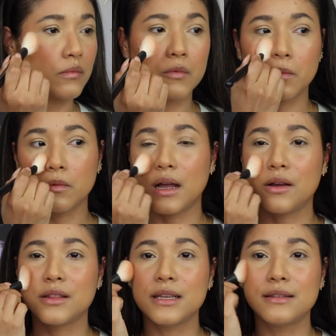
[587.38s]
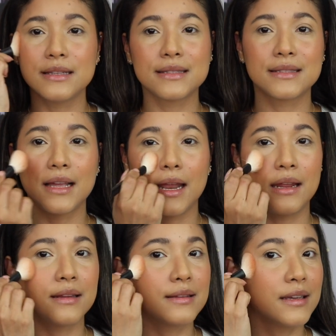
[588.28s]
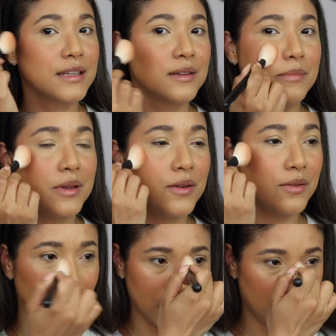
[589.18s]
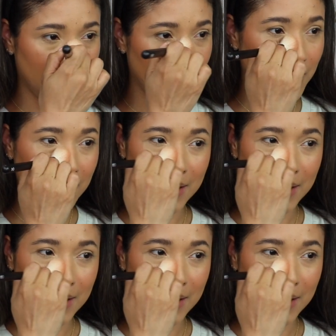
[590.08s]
wow, this is stunning. Such a beautiful